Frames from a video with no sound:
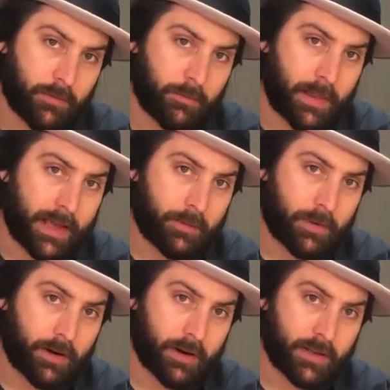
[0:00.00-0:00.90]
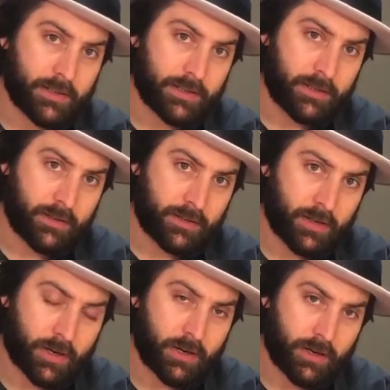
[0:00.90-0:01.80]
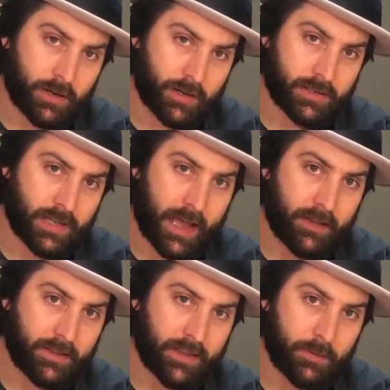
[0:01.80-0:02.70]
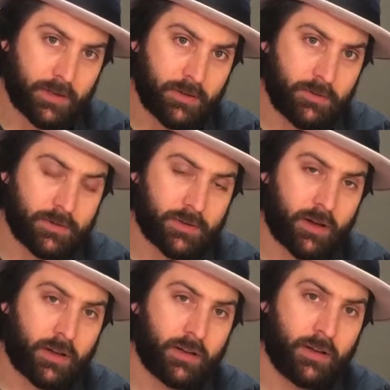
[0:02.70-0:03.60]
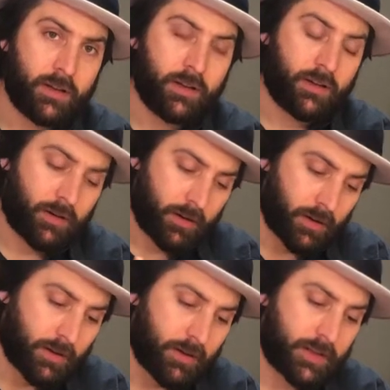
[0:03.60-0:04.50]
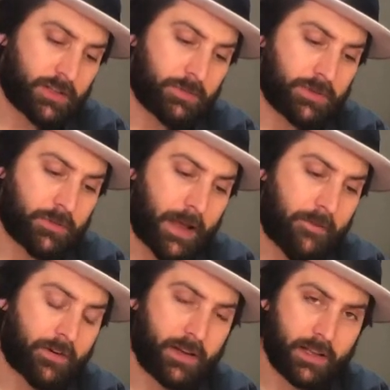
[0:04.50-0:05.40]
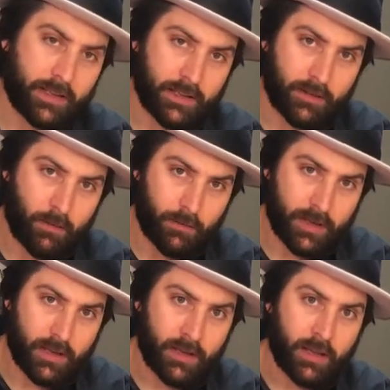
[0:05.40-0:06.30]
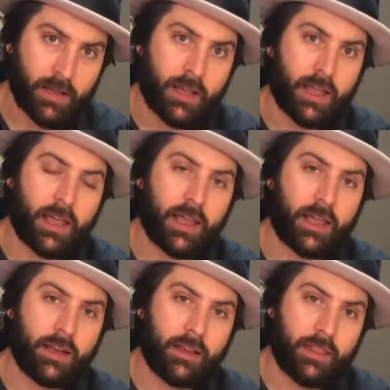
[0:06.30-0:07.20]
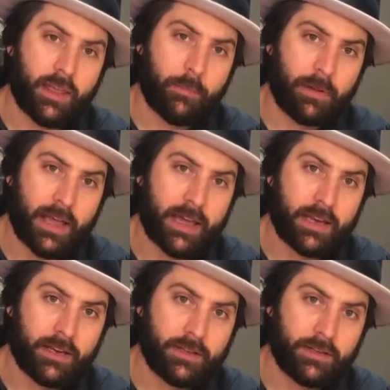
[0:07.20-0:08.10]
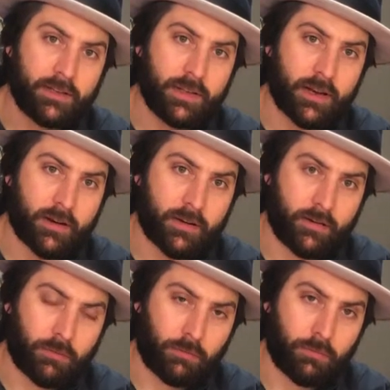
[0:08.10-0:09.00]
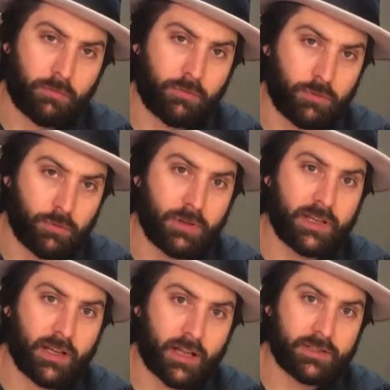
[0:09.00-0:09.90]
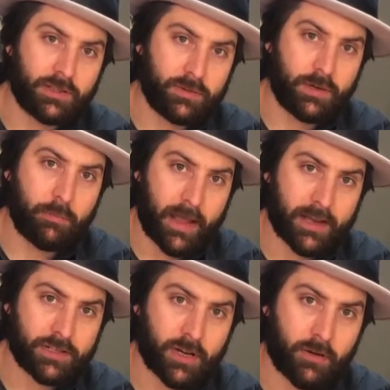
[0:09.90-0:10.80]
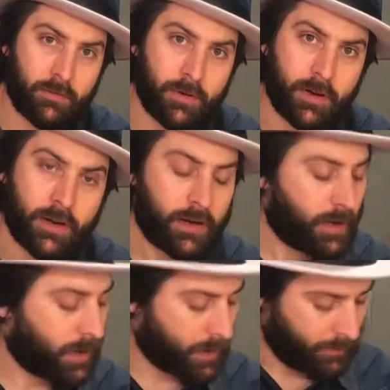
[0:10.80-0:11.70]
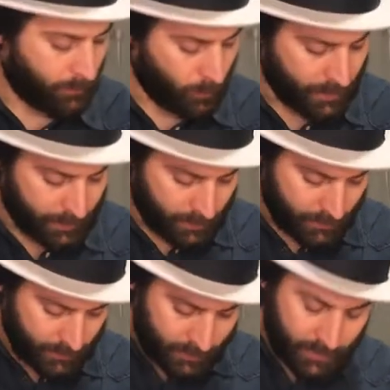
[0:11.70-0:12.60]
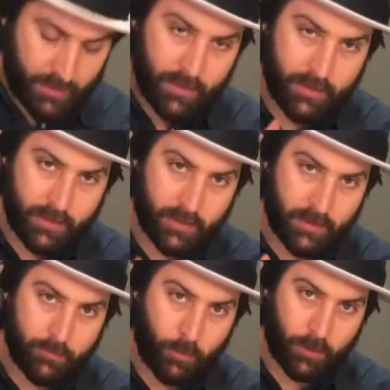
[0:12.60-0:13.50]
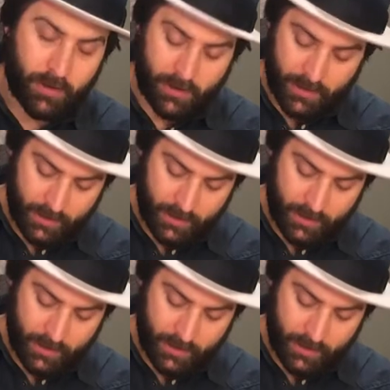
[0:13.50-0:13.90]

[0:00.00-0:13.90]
Black Americans took a style that they would use on instruments from Africa, like the ngoni, and they applied it to their newly constituted banjo, where the important thing